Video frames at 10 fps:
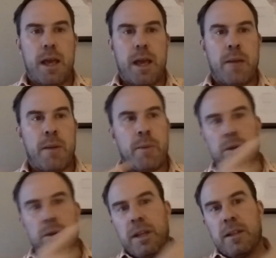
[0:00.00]
And I remember
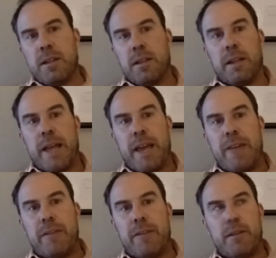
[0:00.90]
looking to the
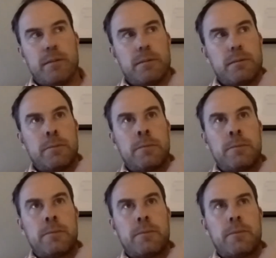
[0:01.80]
left,
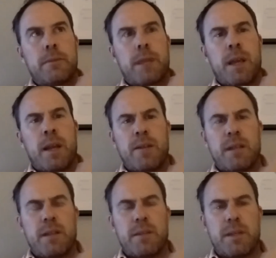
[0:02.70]
and I was
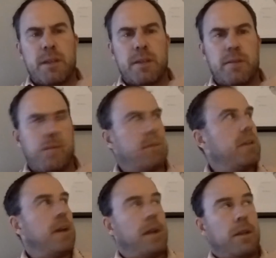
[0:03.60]
thinking to myself,
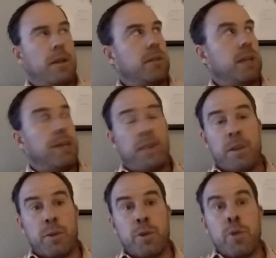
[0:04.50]
I looked left, and
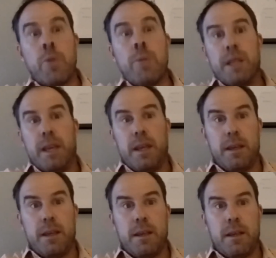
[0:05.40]
there was nobody
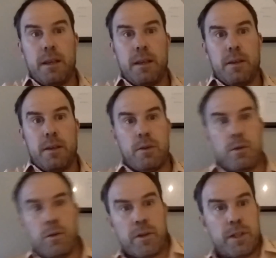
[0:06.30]

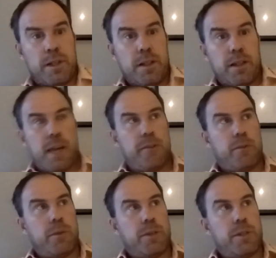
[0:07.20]
over to the
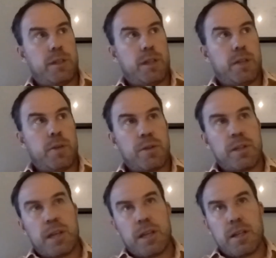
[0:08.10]
left, which is like hole
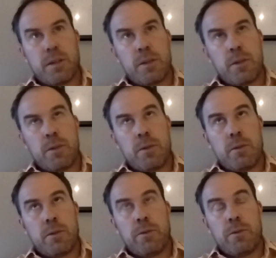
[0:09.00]
six and
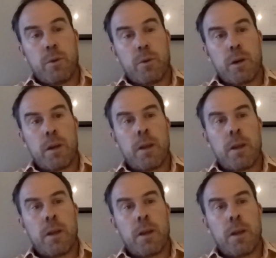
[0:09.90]
hole four.